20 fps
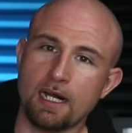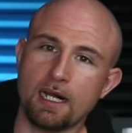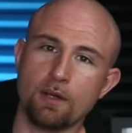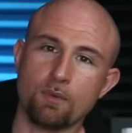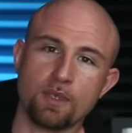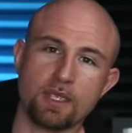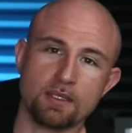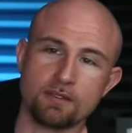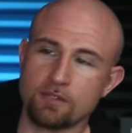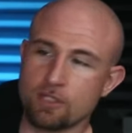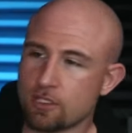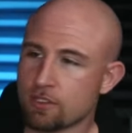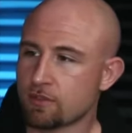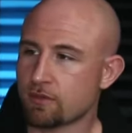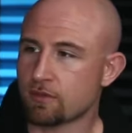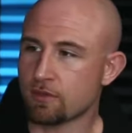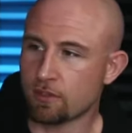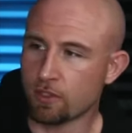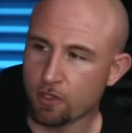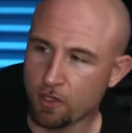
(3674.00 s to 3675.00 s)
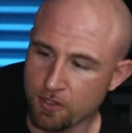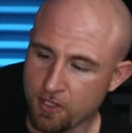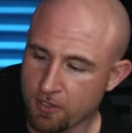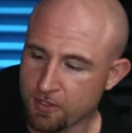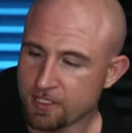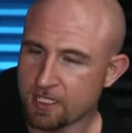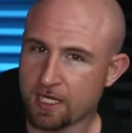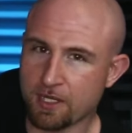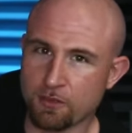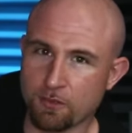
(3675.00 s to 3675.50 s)
We can just look on the
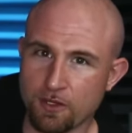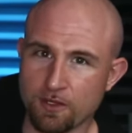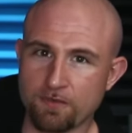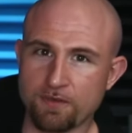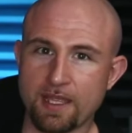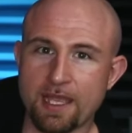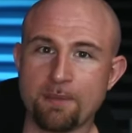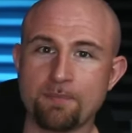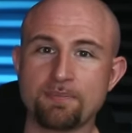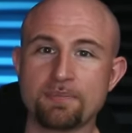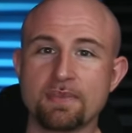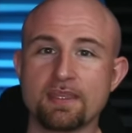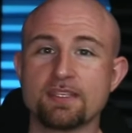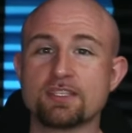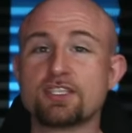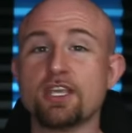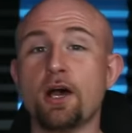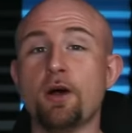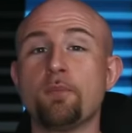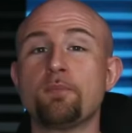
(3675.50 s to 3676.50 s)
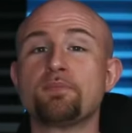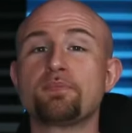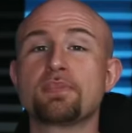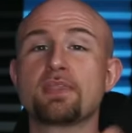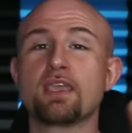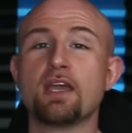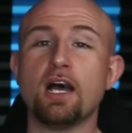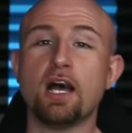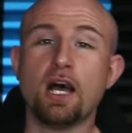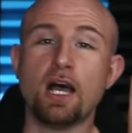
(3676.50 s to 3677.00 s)
other side of the world for that. So
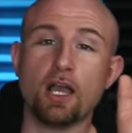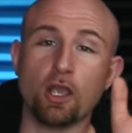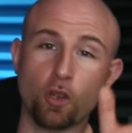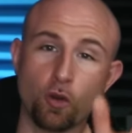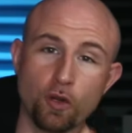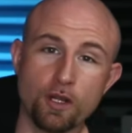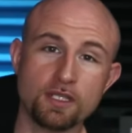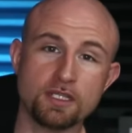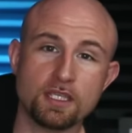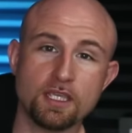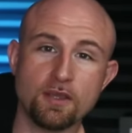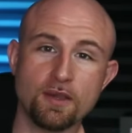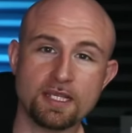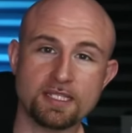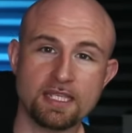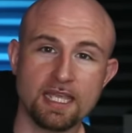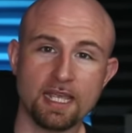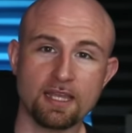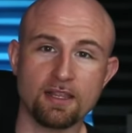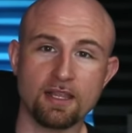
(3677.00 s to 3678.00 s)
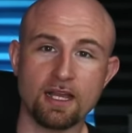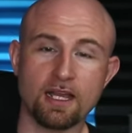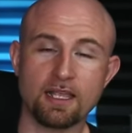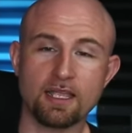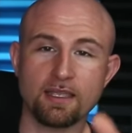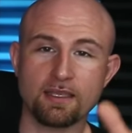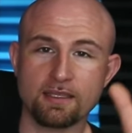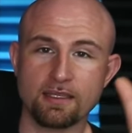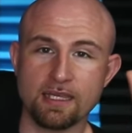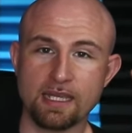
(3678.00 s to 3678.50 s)
according to the U.S. debt
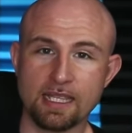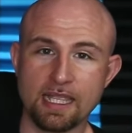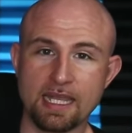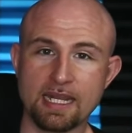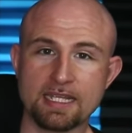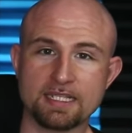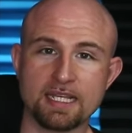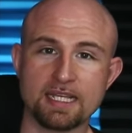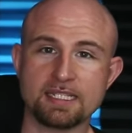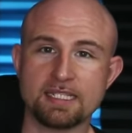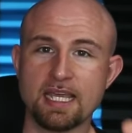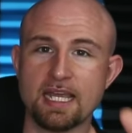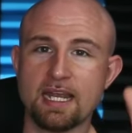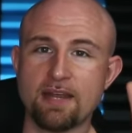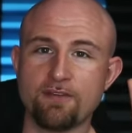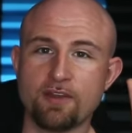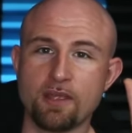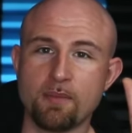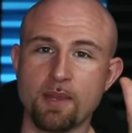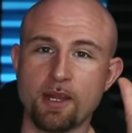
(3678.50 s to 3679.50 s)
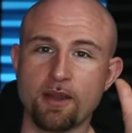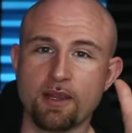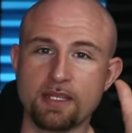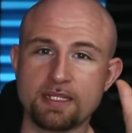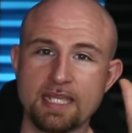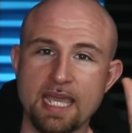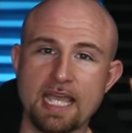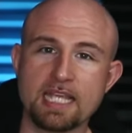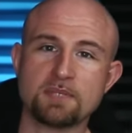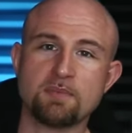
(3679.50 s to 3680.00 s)
clock, again, as I said, every
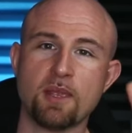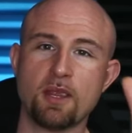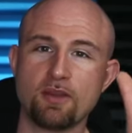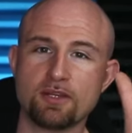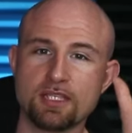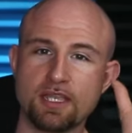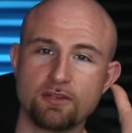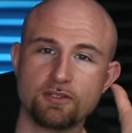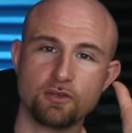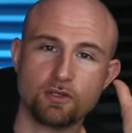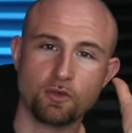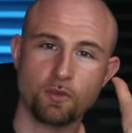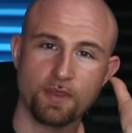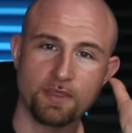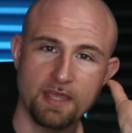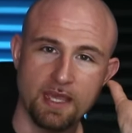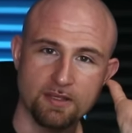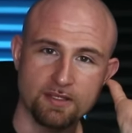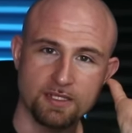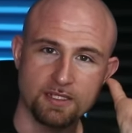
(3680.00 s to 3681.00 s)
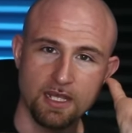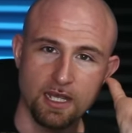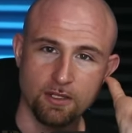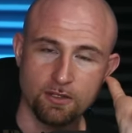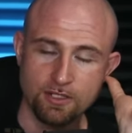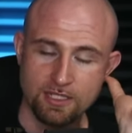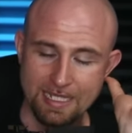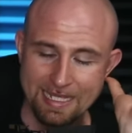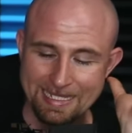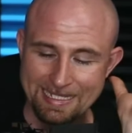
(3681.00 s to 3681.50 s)
American taxpayer is now
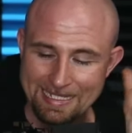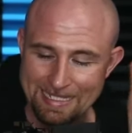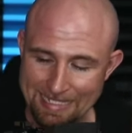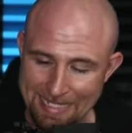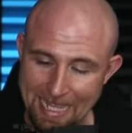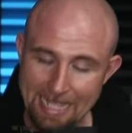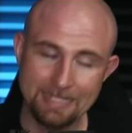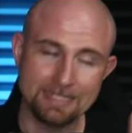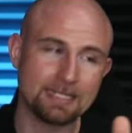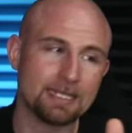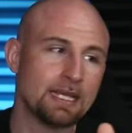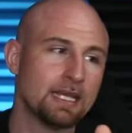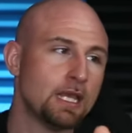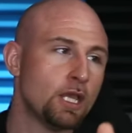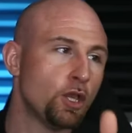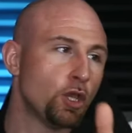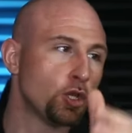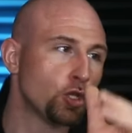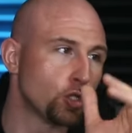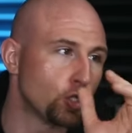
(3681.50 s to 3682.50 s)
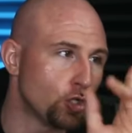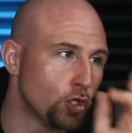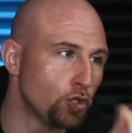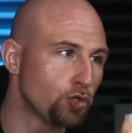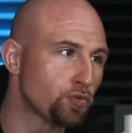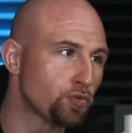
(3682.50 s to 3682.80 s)
$201,000 in debt. Good